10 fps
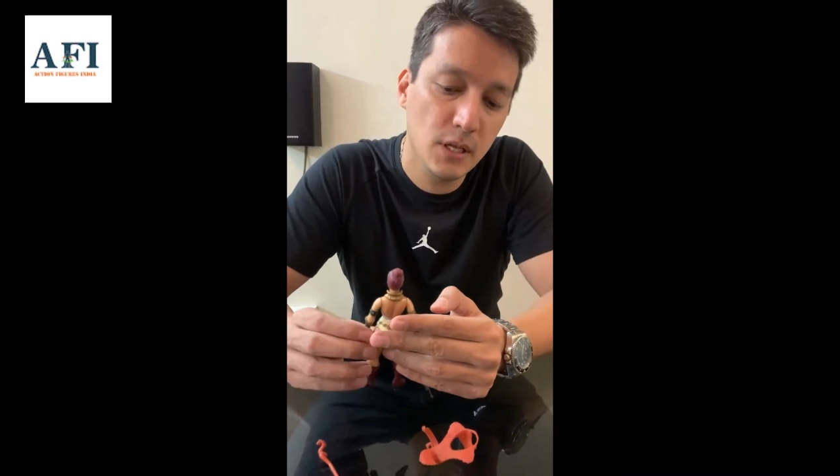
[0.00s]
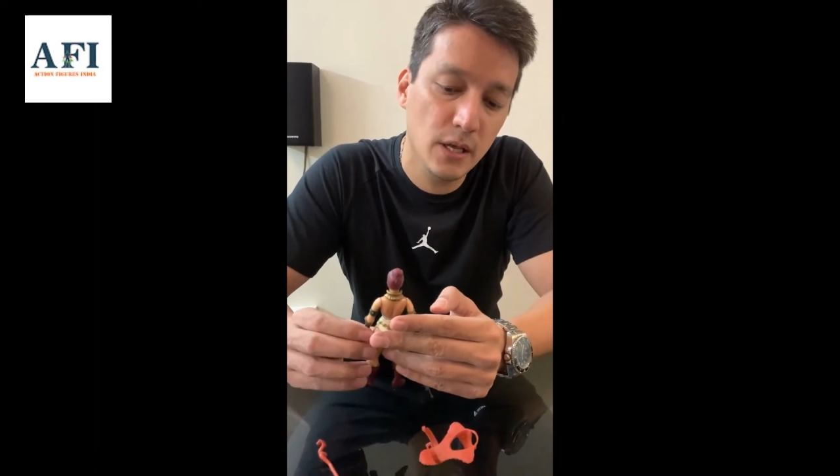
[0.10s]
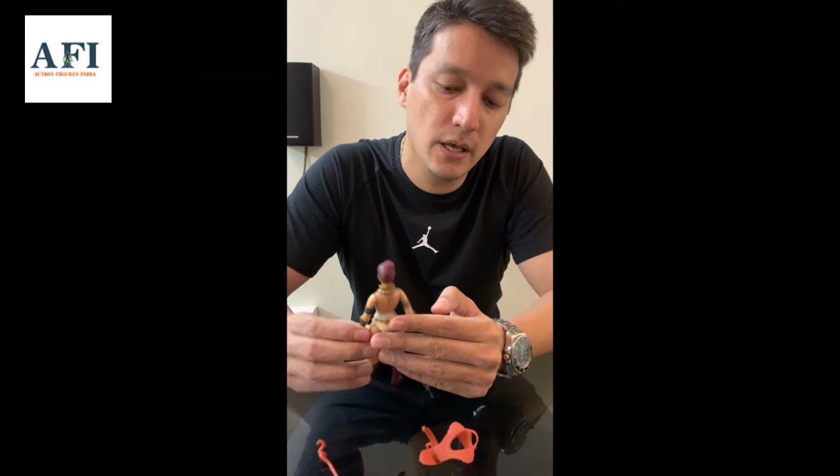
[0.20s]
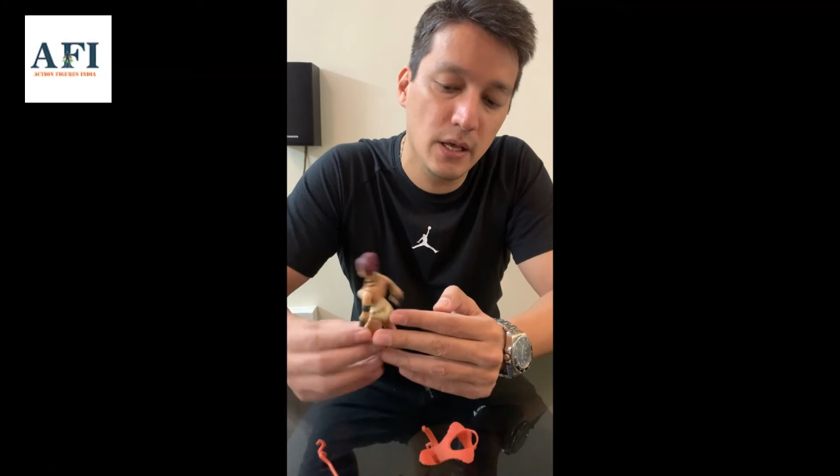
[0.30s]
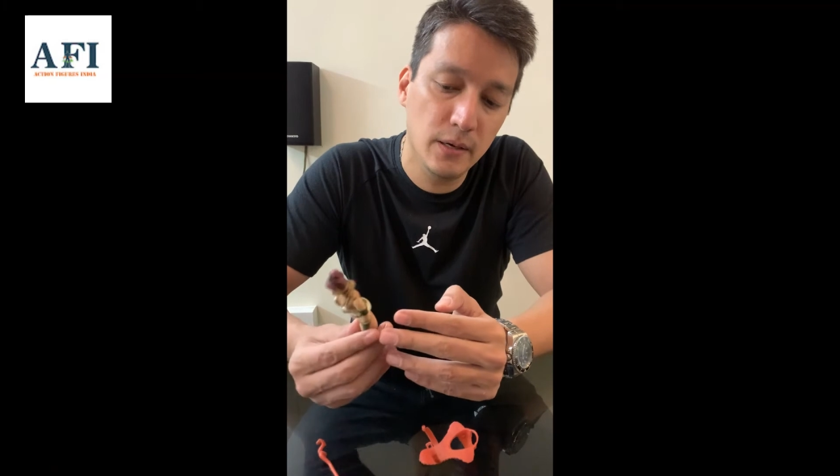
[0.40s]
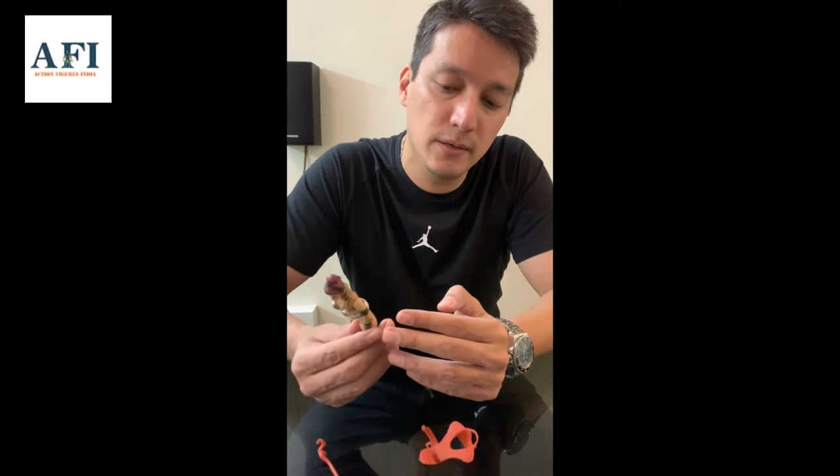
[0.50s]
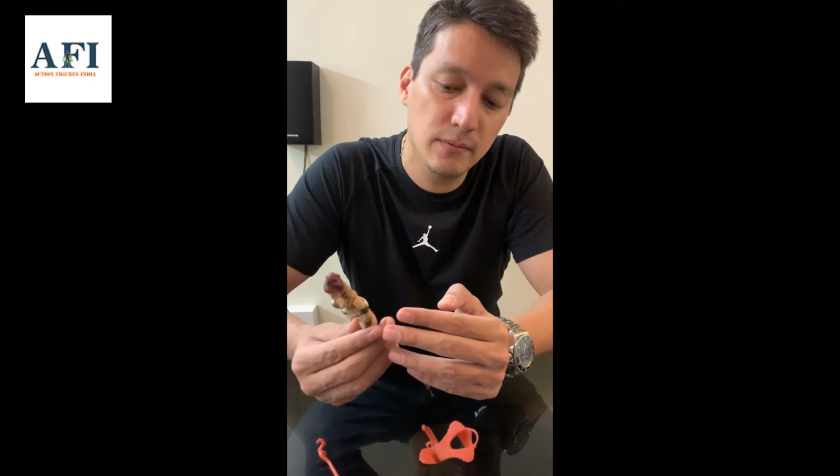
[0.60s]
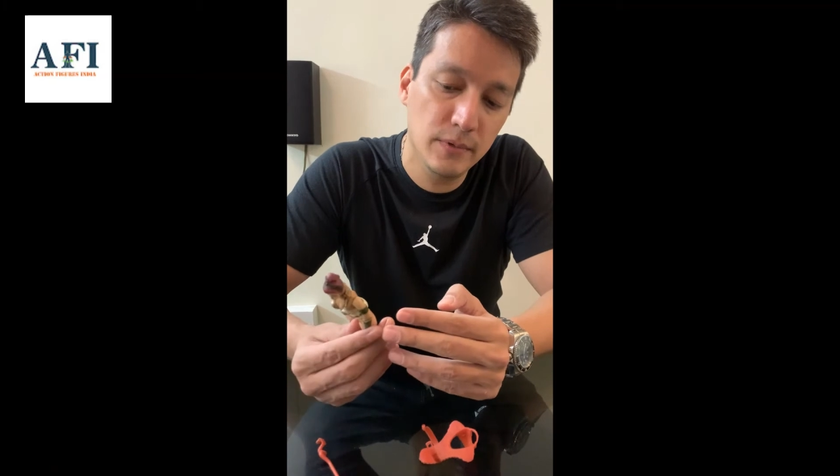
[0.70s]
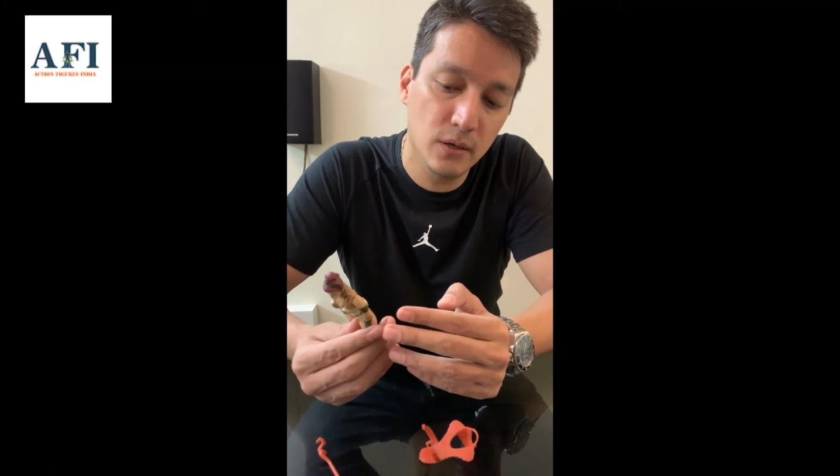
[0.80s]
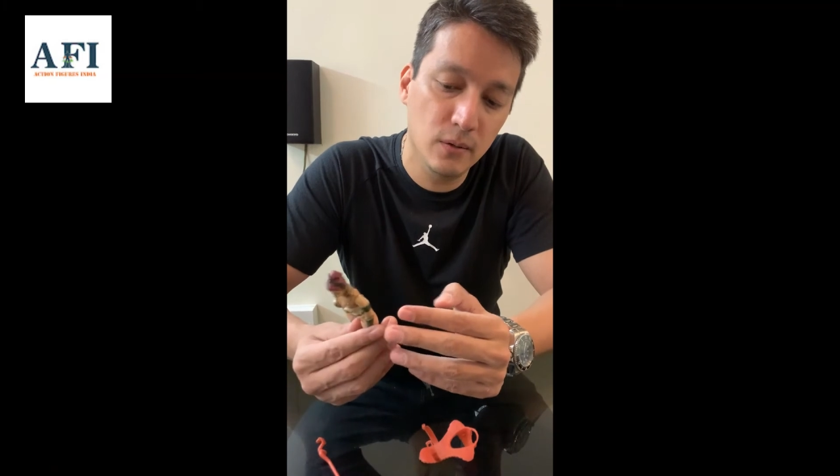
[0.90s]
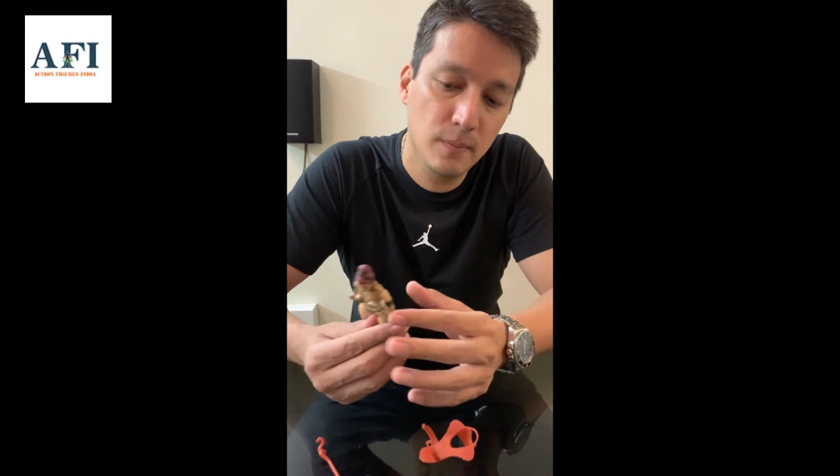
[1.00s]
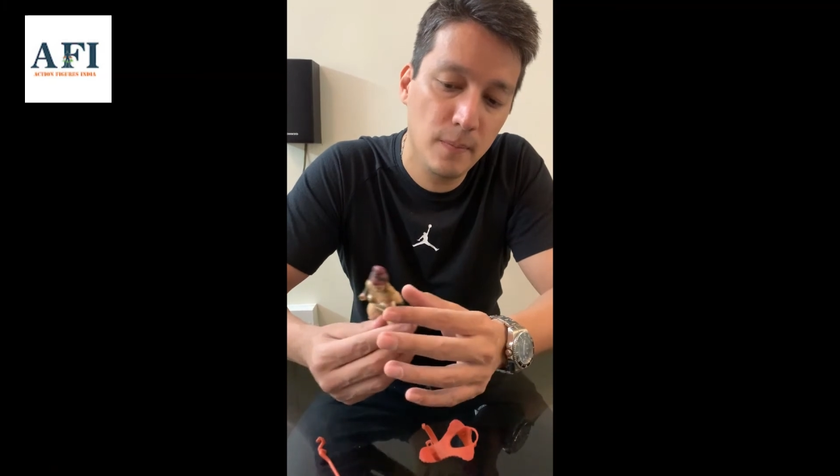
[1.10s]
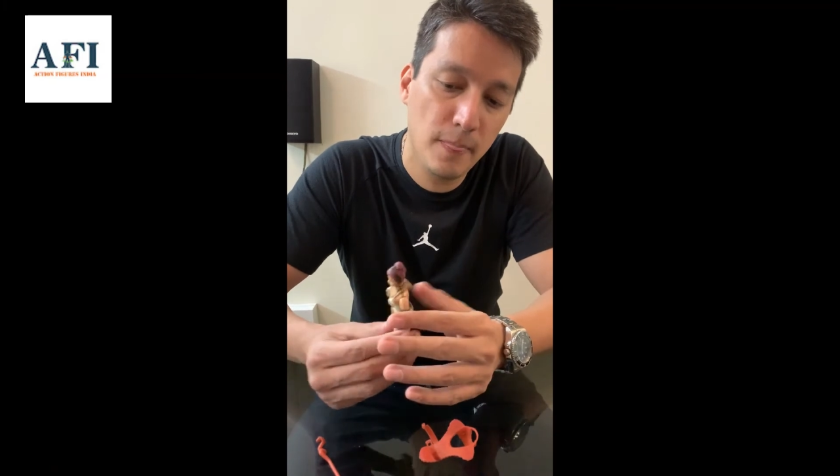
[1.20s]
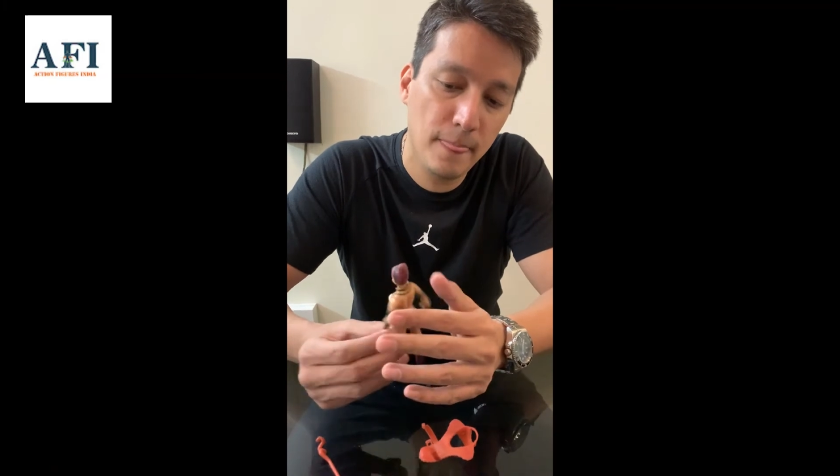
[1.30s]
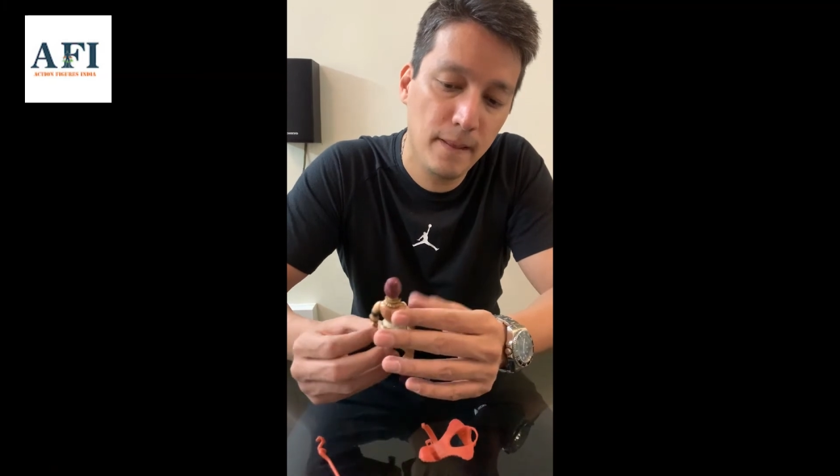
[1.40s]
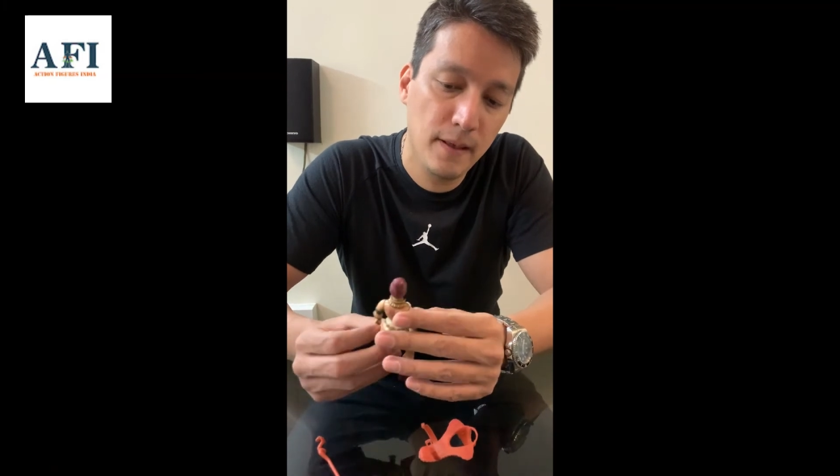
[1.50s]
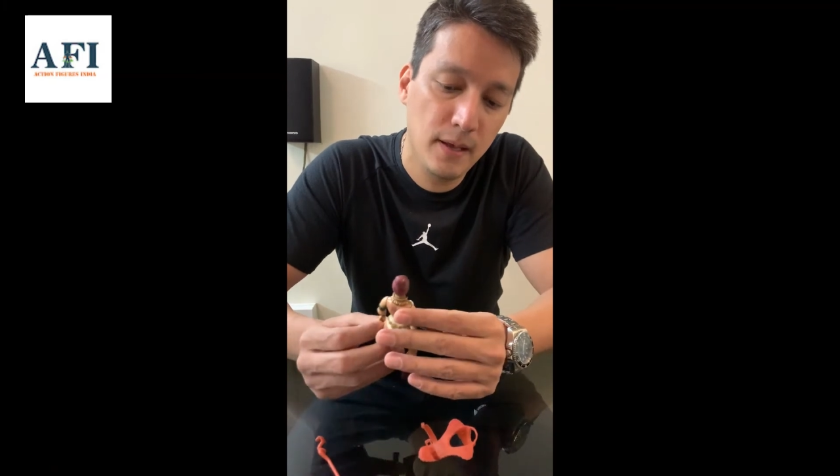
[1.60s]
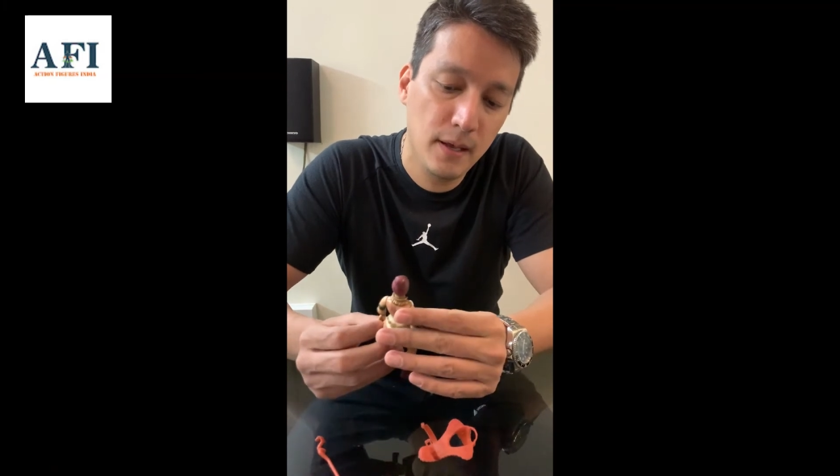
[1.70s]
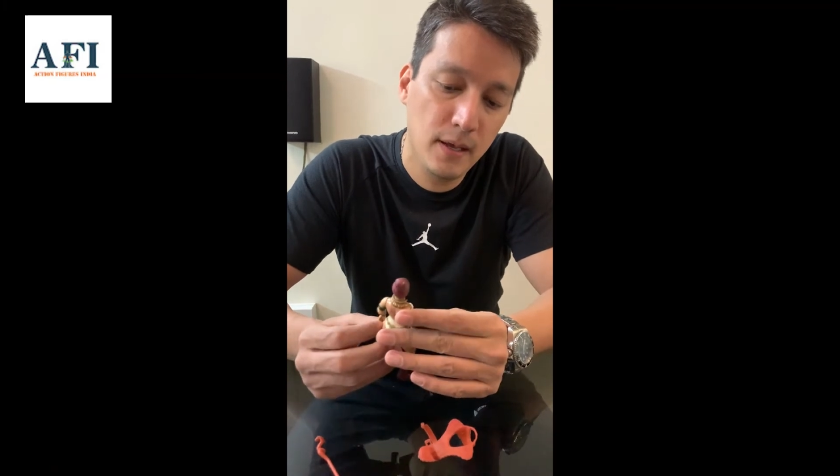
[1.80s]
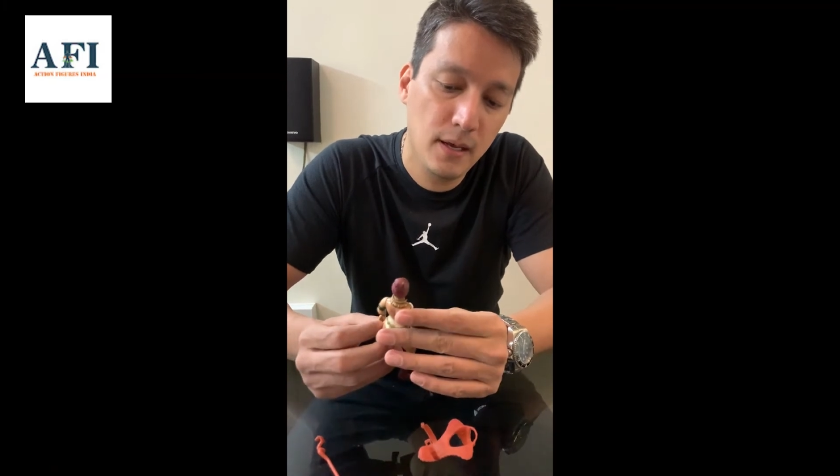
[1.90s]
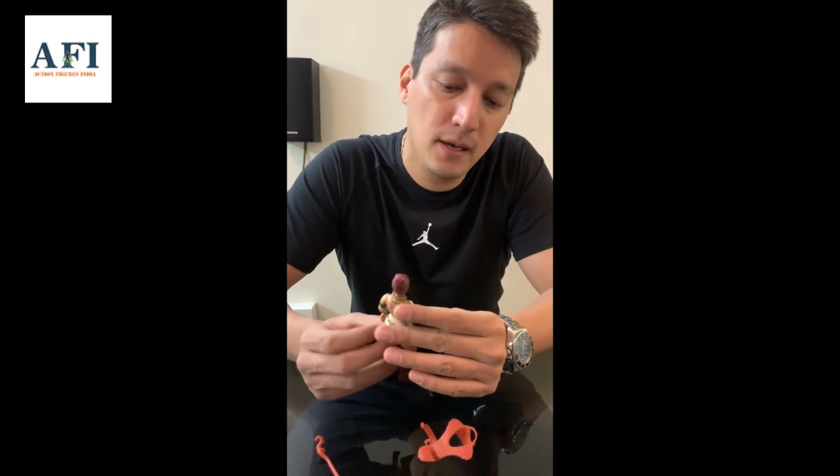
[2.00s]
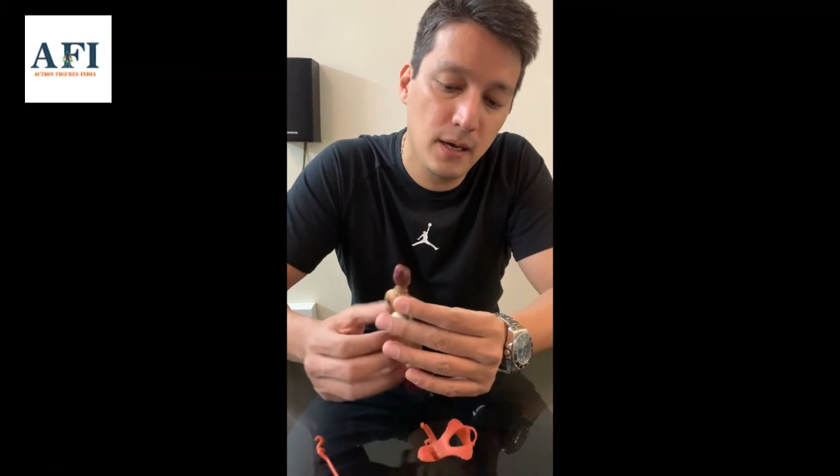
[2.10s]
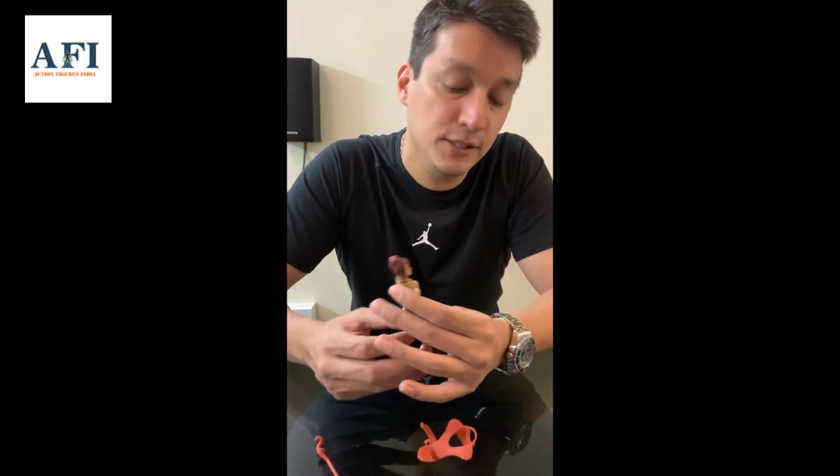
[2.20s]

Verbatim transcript: And, you know, I